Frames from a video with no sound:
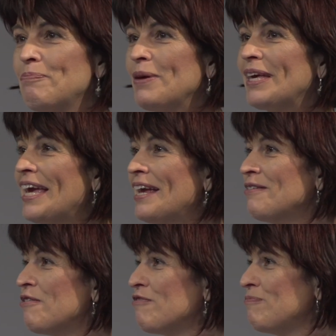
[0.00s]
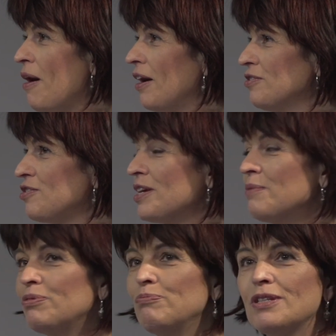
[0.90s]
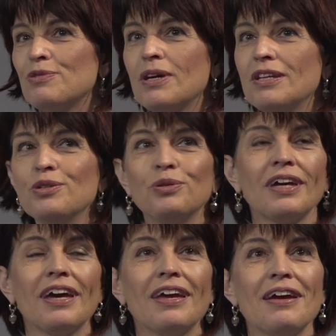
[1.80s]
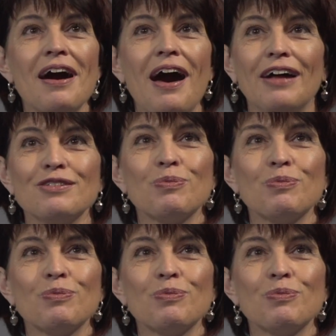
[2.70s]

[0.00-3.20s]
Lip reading: begin of partnership between UK and